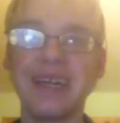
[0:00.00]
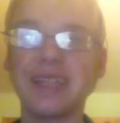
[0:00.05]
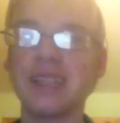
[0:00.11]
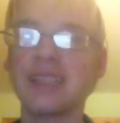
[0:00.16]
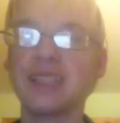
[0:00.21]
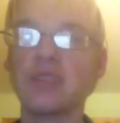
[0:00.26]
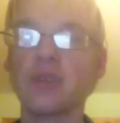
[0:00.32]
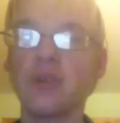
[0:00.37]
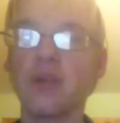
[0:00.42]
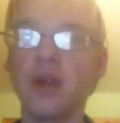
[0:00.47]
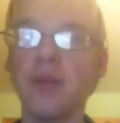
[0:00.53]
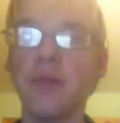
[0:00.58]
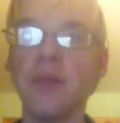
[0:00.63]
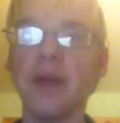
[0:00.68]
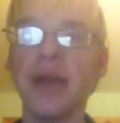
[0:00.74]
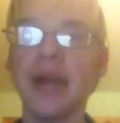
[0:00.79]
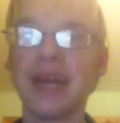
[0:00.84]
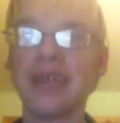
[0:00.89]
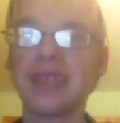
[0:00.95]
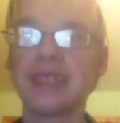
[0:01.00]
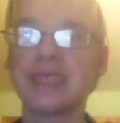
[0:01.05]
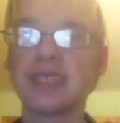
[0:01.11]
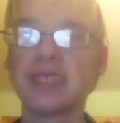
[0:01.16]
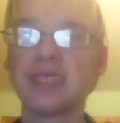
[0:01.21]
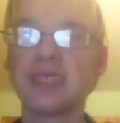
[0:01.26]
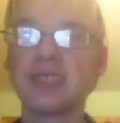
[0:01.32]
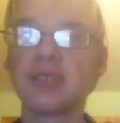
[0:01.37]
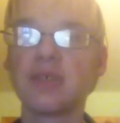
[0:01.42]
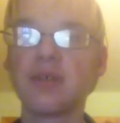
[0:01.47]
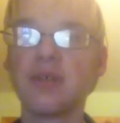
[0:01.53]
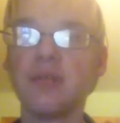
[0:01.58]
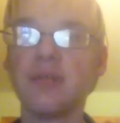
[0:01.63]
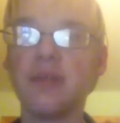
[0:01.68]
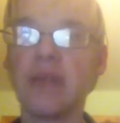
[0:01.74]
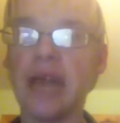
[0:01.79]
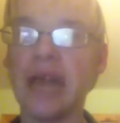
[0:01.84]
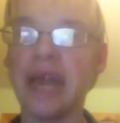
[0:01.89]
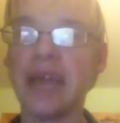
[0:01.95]
the Zora mask. The Zora
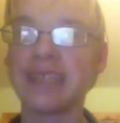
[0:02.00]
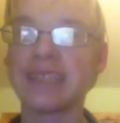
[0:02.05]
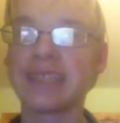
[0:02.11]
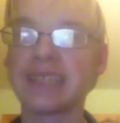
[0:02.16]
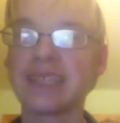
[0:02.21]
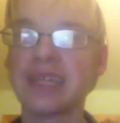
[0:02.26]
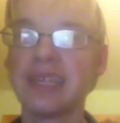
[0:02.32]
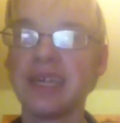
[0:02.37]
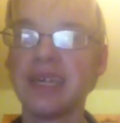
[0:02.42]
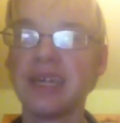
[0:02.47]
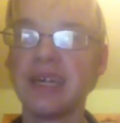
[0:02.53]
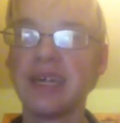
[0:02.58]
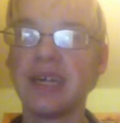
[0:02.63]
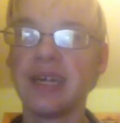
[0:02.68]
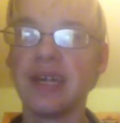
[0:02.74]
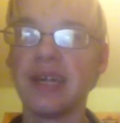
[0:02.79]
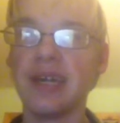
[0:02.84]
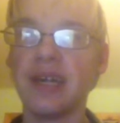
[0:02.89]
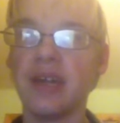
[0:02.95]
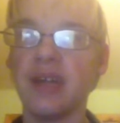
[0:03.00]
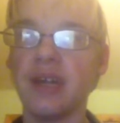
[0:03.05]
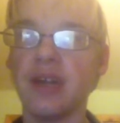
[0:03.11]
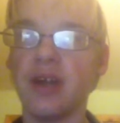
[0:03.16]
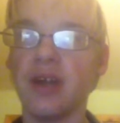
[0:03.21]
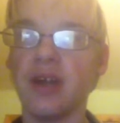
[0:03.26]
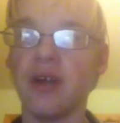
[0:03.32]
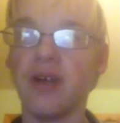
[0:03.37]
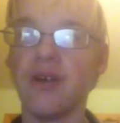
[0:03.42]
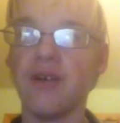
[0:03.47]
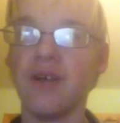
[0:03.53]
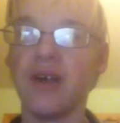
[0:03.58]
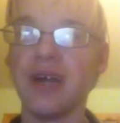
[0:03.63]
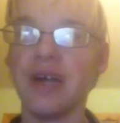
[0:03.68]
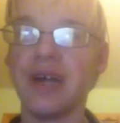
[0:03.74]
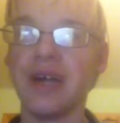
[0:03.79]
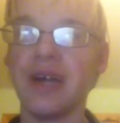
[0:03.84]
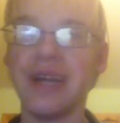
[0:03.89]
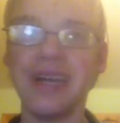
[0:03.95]
mask, though,
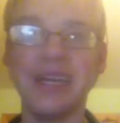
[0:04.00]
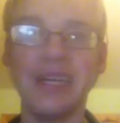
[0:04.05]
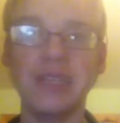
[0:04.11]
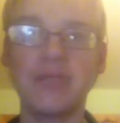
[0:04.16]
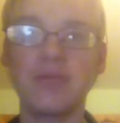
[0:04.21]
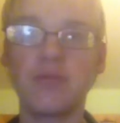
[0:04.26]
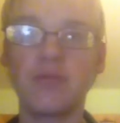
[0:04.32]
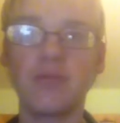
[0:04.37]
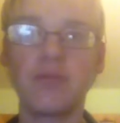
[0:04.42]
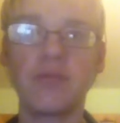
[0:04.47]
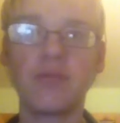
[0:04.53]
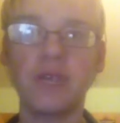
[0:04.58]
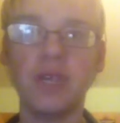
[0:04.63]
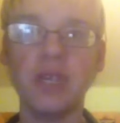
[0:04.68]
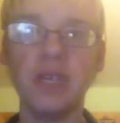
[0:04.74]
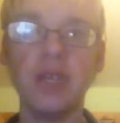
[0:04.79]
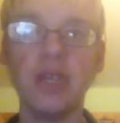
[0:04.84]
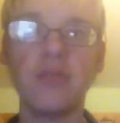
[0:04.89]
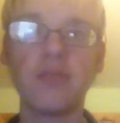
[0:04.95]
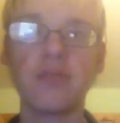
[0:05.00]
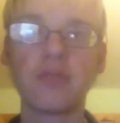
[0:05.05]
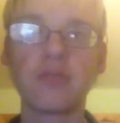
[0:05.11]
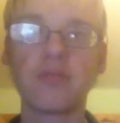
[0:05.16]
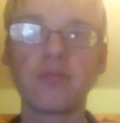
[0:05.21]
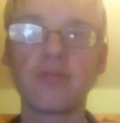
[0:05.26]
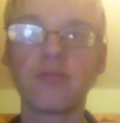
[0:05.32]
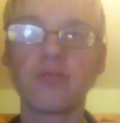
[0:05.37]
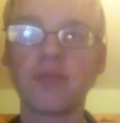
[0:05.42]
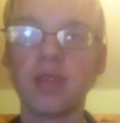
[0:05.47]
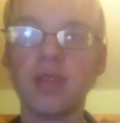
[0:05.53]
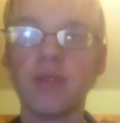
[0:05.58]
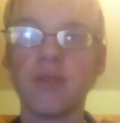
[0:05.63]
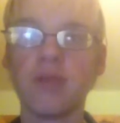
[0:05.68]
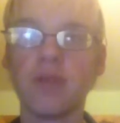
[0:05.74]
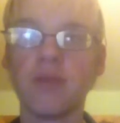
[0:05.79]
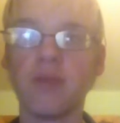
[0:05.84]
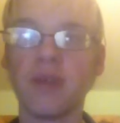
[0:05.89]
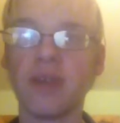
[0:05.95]
was really
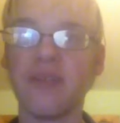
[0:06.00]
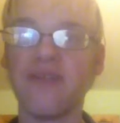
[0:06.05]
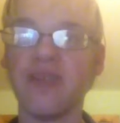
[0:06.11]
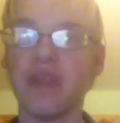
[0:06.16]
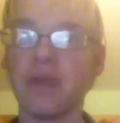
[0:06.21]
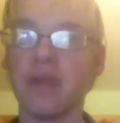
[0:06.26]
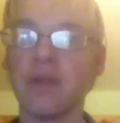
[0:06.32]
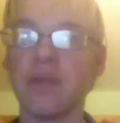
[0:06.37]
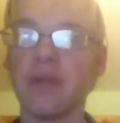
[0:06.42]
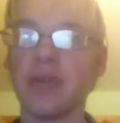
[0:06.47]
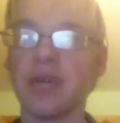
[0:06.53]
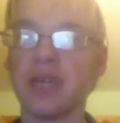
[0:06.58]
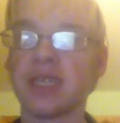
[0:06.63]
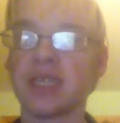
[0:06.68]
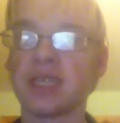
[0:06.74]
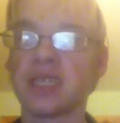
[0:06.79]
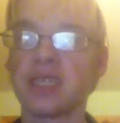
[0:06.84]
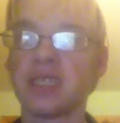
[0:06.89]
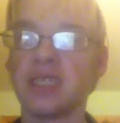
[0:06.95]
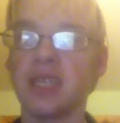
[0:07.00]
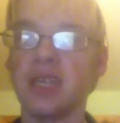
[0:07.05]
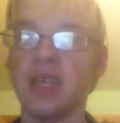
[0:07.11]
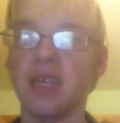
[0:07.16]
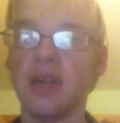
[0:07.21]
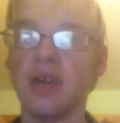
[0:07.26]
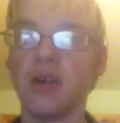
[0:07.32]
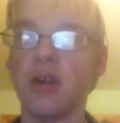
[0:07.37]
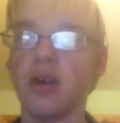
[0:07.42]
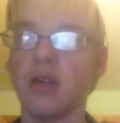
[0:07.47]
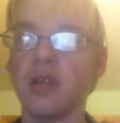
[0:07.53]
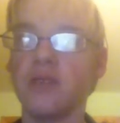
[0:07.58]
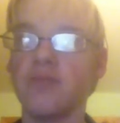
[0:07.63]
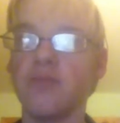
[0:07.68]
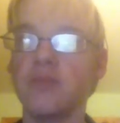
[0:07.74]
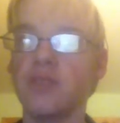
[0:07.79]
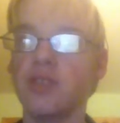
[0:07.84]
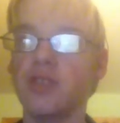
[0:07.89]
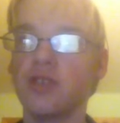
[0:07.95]
one of my favorite masks in all
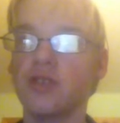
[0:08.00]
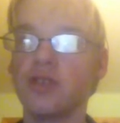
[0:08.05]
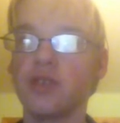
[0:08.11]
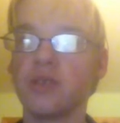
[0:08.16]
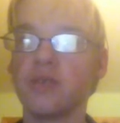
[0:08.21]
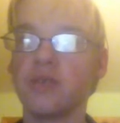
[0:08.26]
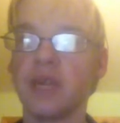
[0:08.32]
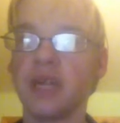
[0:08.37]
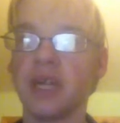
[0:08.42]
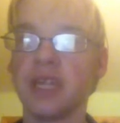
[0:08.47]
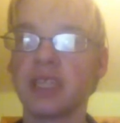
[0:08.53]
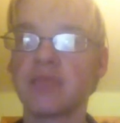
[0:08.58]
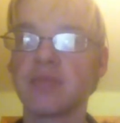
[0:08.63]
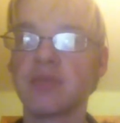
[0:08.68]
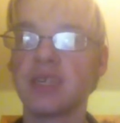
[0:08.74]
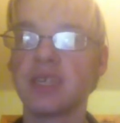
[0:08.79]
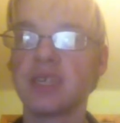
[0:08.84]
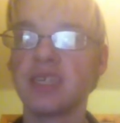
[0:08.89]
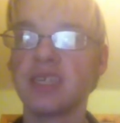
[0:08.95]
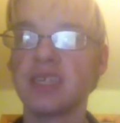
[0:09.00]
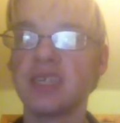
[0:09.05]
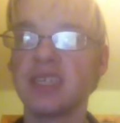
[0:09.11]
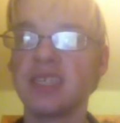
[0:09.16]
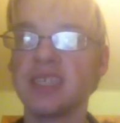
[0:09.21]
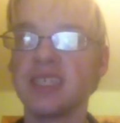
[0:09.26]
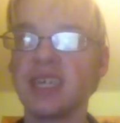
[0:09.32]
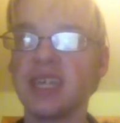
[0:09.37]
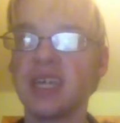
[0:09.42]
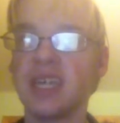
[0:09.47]
of Majora's Mask because